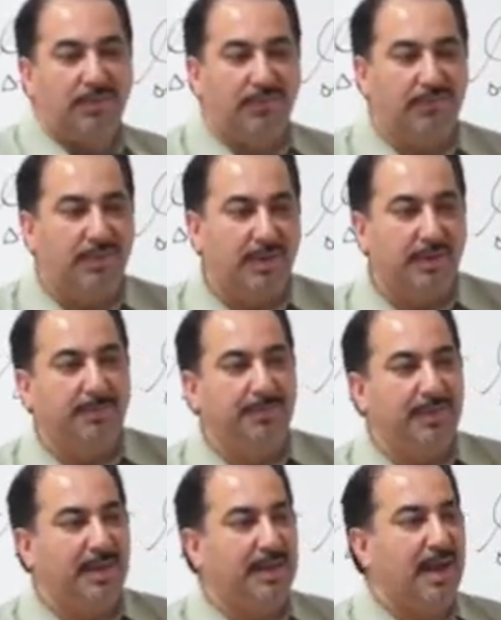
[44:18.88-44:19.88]
of
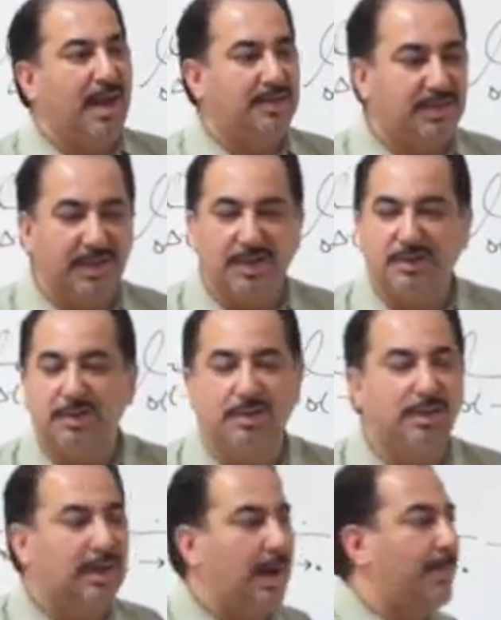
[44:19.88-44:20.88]
acceleration,
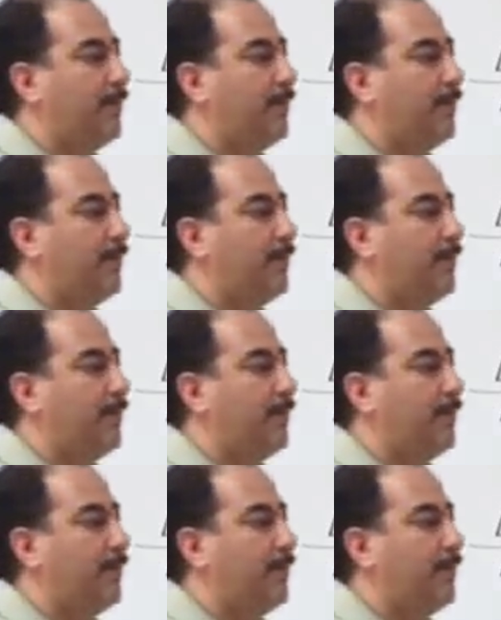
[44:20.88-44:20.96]
you'll come